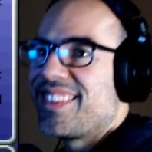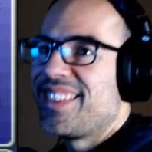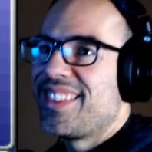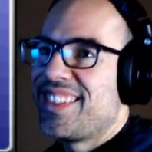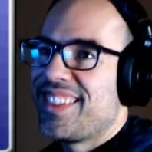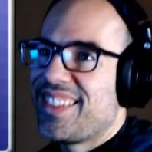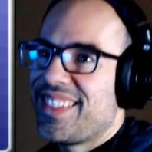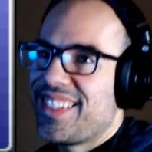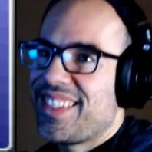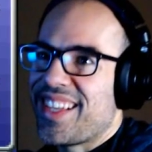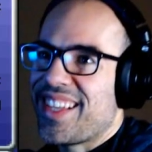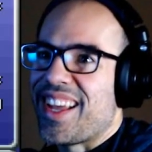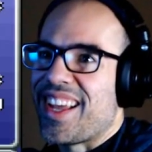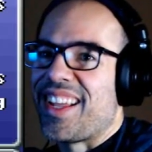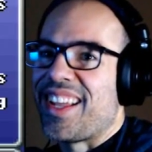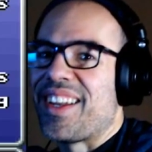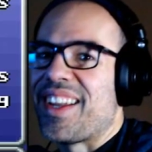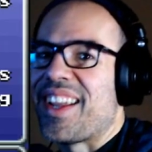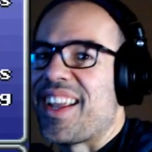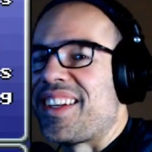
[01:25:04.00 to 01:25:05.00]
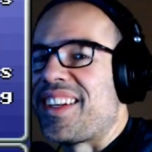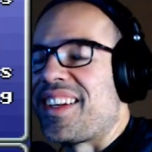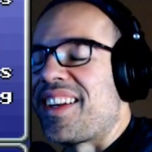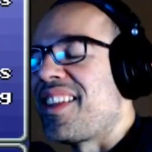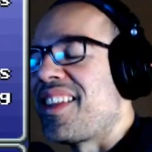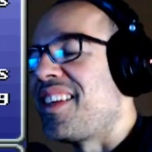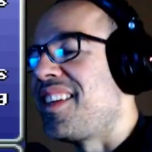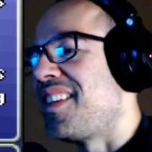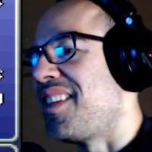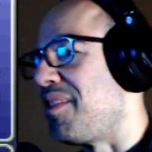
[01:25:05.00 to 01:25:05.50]
And it had nothing to do
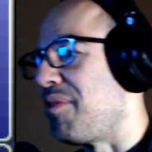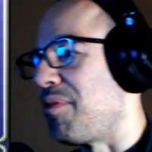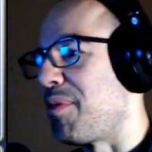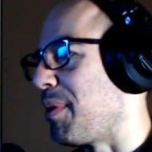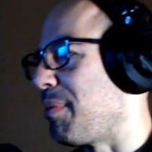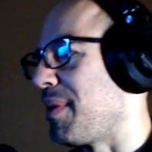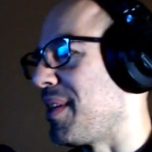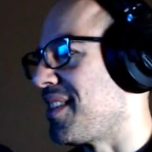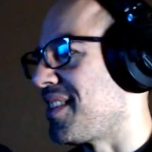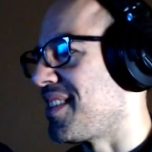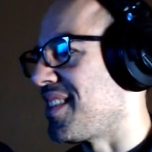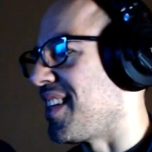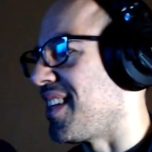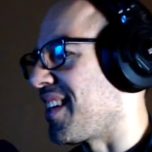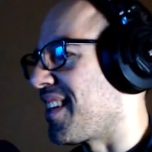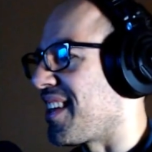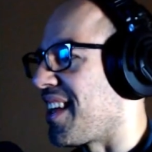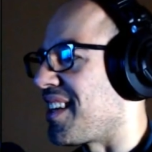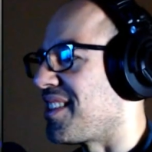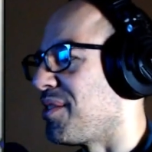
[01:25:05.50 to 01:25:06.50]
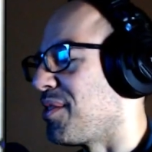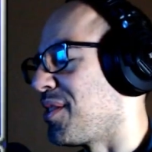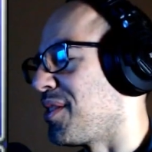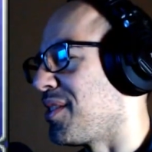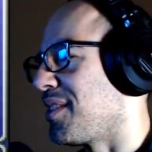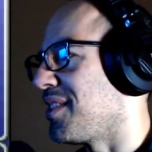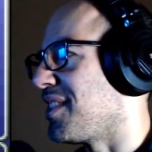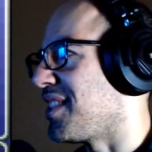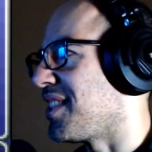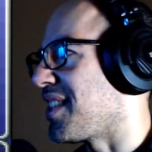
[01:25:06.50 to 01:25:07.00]
with me being sick. That's
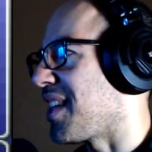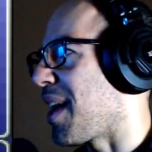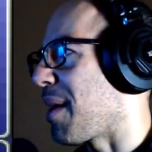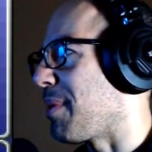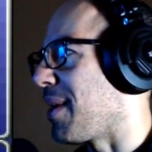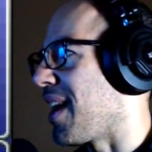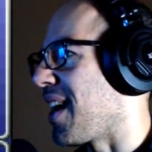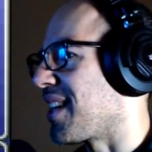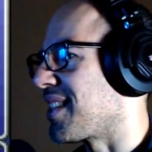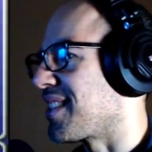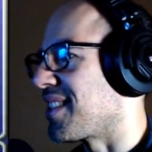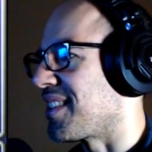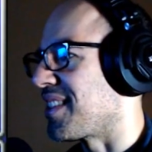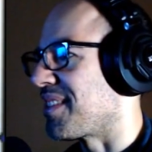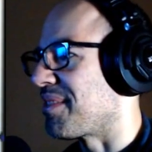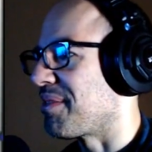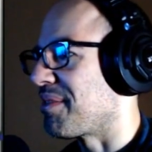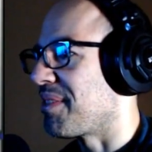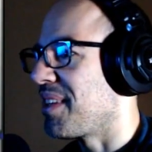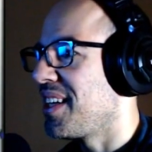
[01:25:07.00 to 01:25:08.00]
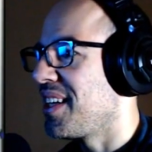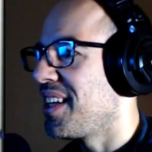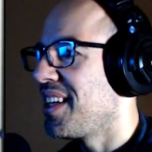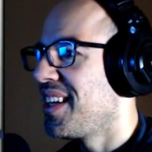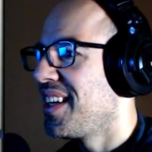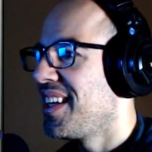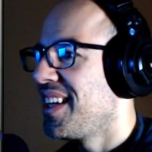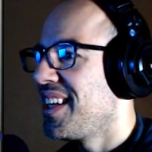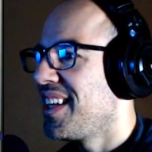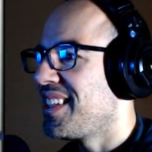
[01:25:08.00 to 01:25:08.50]
just a happy accident.
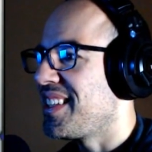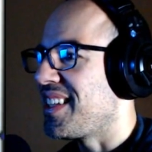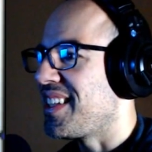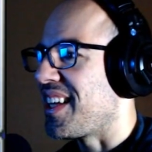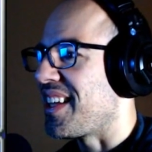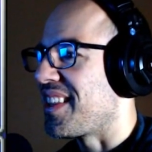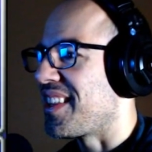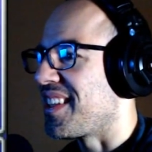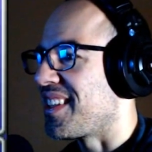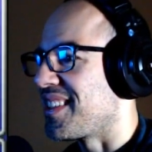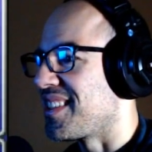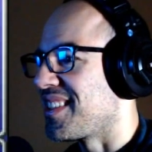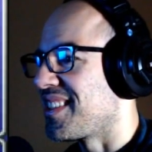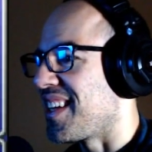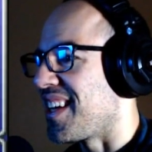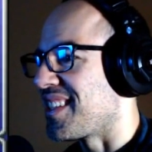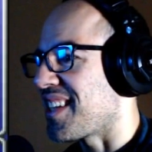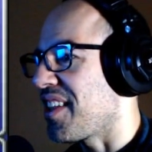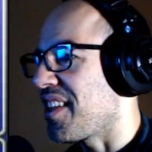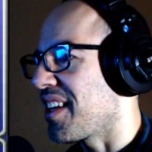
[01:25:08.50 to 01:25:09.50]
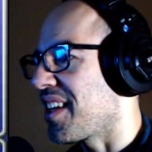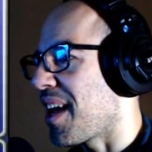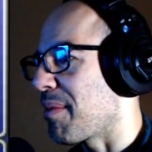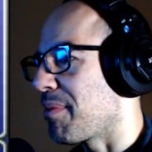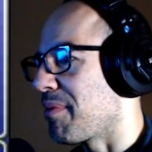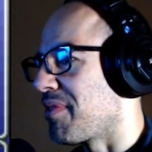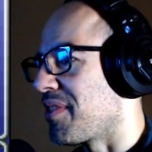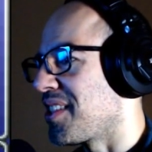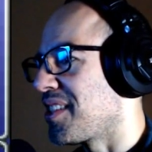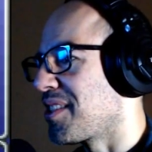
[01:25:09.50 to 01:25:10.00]
Nathan says, I think Captain
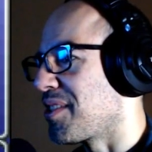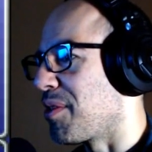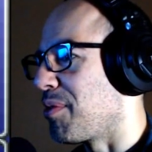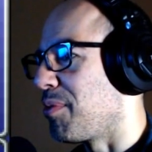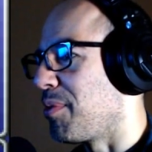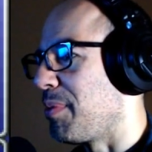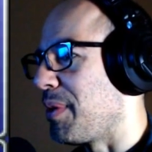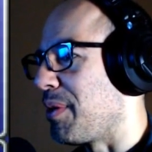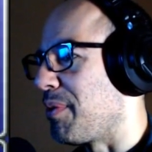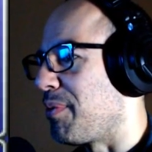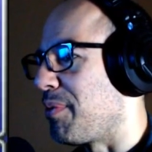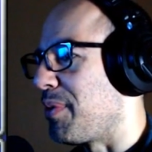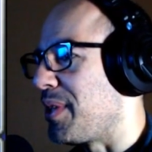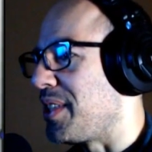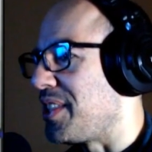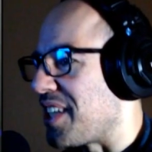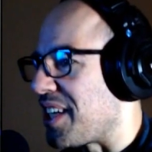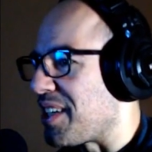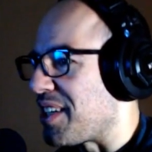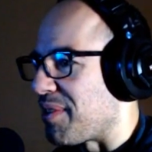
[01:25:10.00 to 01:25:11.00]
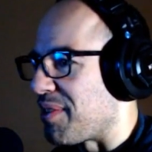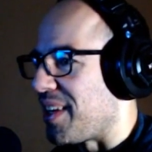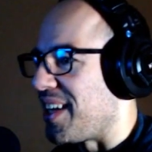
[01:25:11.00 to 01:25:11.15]
Francisco will be regenerated.